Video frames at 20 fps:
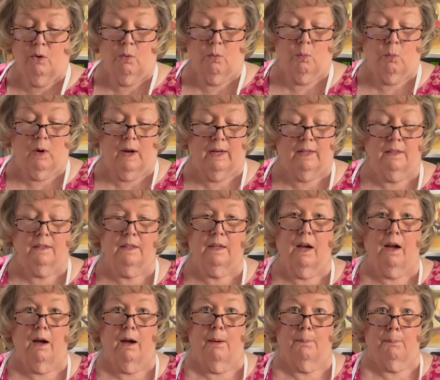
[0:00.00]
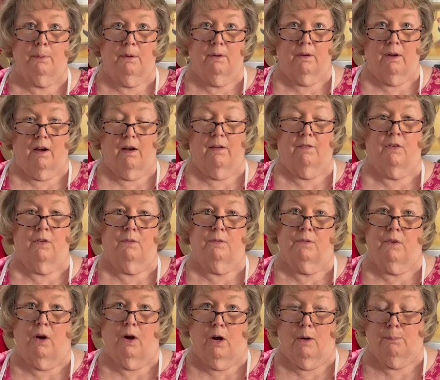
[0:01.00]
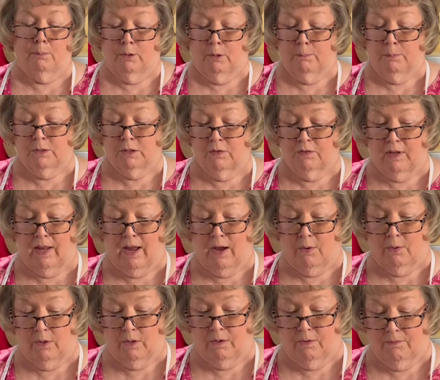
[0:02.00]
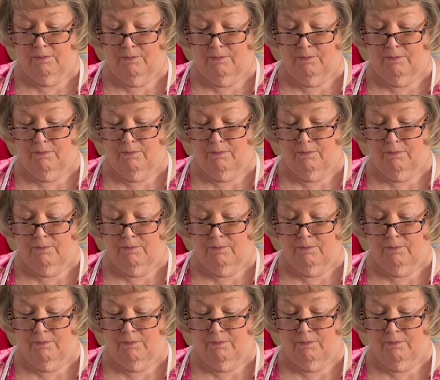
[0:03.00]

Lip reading: 1 cup of all-purpose flour.